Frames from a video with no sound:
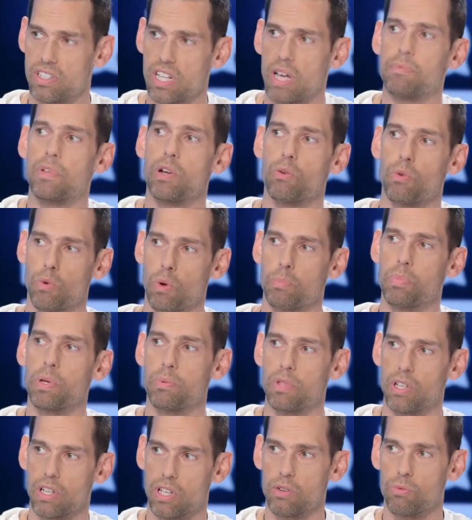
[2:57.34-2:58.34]
it to stop there. We want
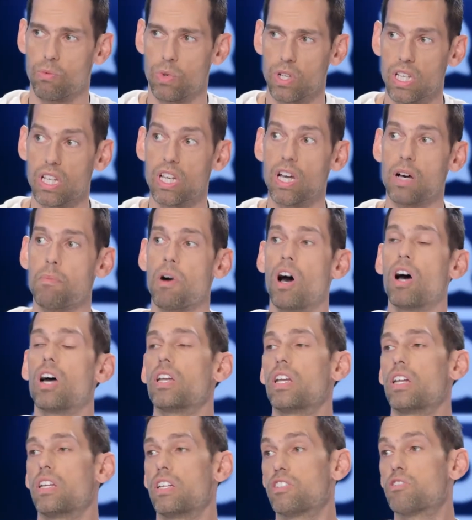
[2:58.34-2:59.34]
people that can really come
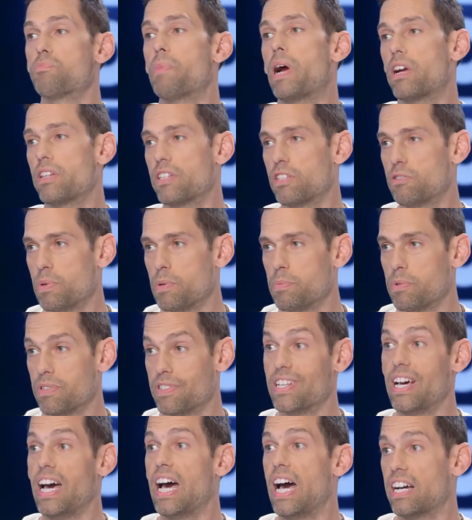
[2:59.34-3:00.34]
on and inspire these people
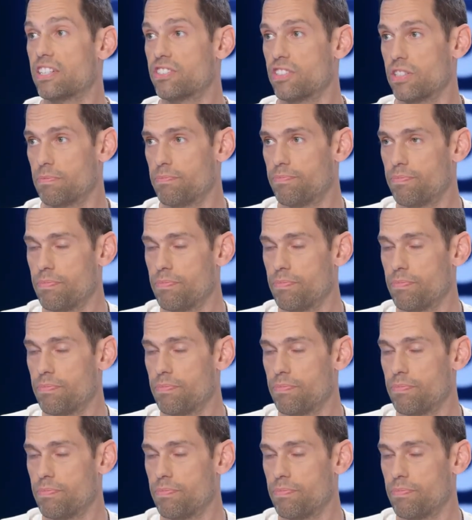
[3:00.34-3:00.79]
to action.